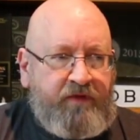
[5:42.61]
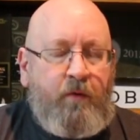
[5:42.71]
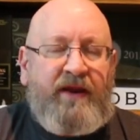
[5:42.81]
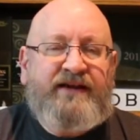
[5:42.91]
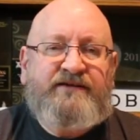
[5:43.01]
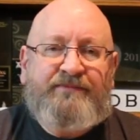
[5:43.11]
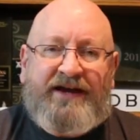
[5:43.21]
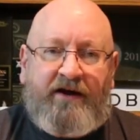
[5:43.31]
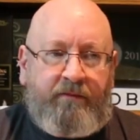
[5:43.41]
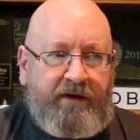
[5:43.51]
Well, I get some
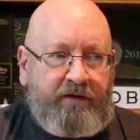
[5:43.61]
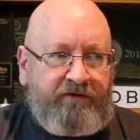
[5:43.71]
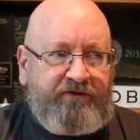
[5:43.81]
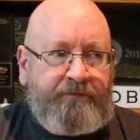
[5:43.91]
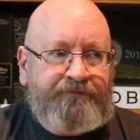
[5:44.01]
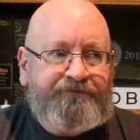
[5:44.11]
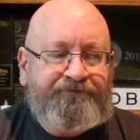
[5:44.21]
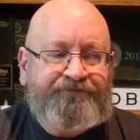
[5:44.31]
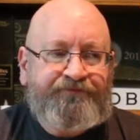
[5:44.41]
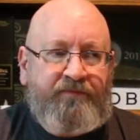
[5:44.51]
caramels.
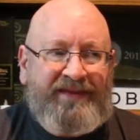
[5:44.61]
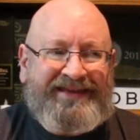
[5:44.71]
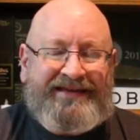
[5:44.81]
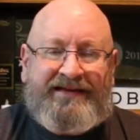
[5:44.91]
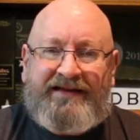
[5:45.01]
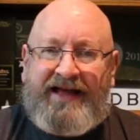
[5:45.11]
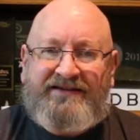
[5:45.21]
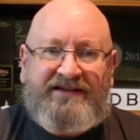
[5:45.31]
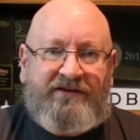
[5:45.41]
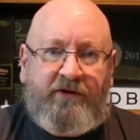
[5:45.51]

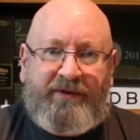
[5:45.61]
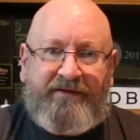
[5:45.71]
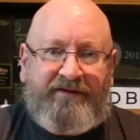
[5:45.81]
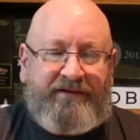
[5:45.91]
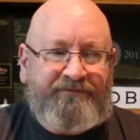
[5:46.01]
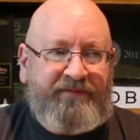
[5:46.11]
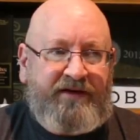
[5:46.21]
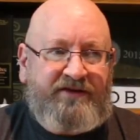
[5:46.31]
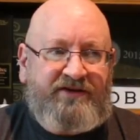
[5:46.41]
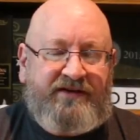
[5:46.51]
Actually, a little bit of
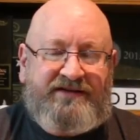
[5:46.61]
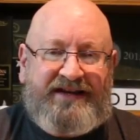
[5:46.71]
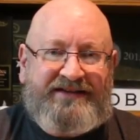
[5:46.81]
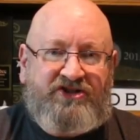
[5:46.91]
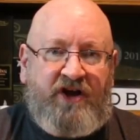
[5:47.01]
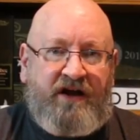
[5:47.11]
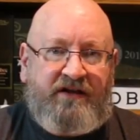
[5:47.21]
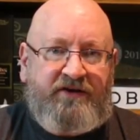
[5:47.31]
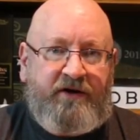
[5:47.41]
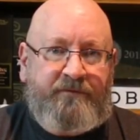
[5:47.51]
a slight
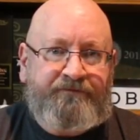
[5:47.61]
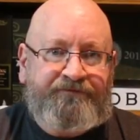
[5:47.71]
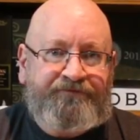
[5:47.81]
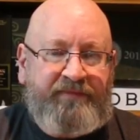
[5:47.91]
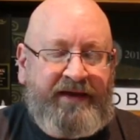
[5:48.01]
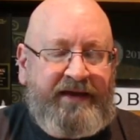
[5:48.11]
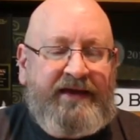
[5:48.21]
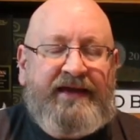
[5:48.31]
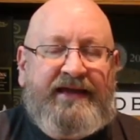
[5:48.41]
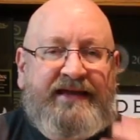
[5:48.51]
chocolate note.
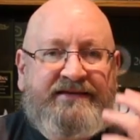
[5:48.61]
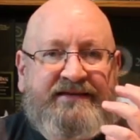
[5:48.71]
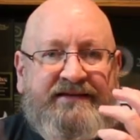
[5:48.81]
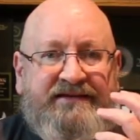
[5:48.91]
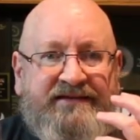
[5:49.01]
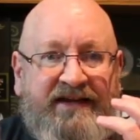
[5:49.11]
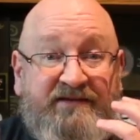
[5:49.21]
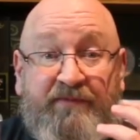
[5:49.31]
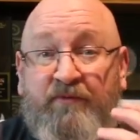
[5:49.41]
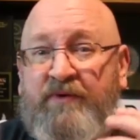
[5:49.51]
It's the
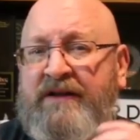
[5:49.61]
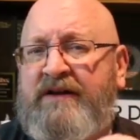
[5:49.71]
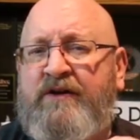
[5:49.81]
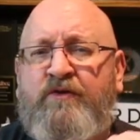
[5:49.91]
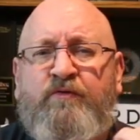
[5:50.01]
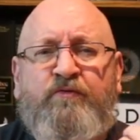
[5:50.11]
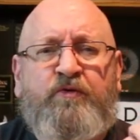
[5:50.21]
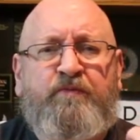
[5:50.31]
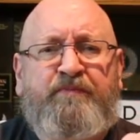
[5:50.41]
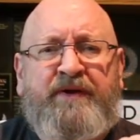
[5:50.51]
sarsaparilla,
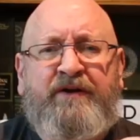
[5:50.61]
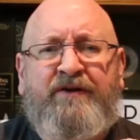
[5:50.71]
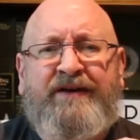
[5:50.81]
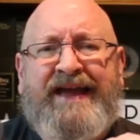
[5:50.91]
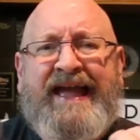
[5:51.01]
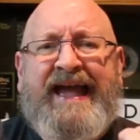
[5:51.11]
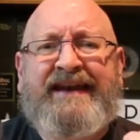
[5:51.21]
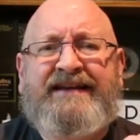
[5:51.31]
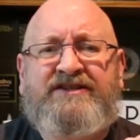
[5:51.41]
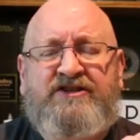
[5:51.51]
root beer,
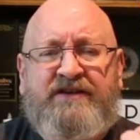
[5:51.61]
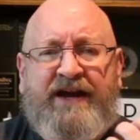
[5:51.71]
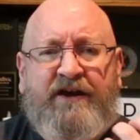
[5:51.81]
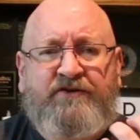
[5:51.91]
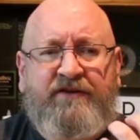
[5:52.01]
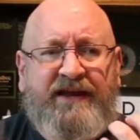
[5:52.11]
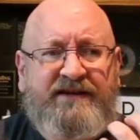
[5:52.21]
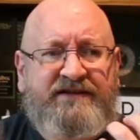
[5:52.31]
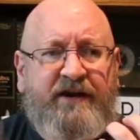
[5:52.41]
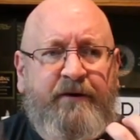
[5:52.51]
anise character that
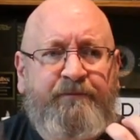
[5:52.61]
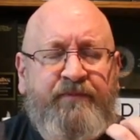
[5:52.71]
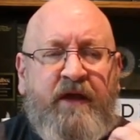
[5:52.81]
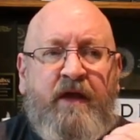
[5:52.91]
is there.